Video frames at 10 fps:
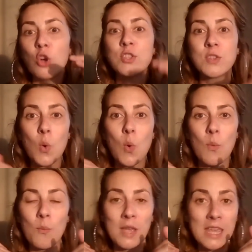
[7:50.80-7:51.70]

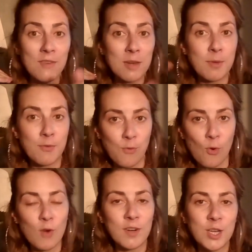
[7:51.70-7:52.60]
also, even
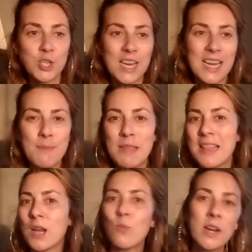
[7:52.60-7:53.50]
before we reach that
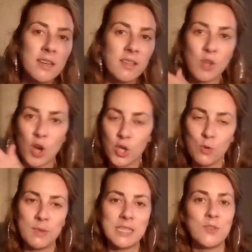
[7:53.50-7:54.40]
limit, like what are the
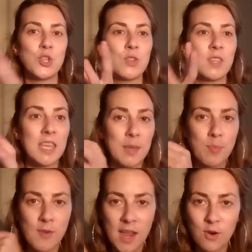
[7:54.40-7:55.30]
documents we should
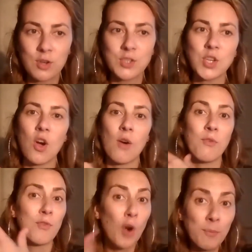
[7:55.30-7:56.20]
keep records
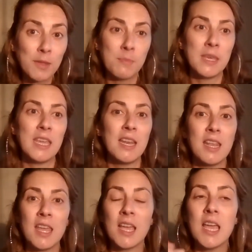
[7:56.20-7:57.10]
of from the
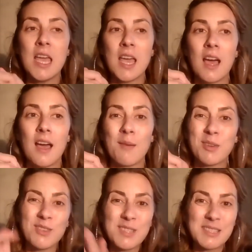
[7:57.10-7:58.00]
beginning?
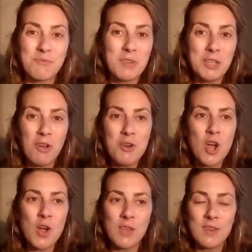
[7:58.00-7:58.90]
Because we
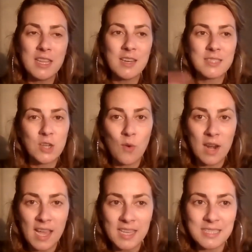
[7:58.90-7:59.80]
don't know. Even years ago
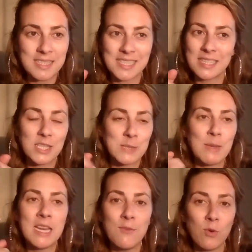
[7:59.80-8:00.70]
when I started,
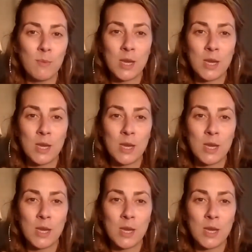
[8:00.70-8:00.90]
there's many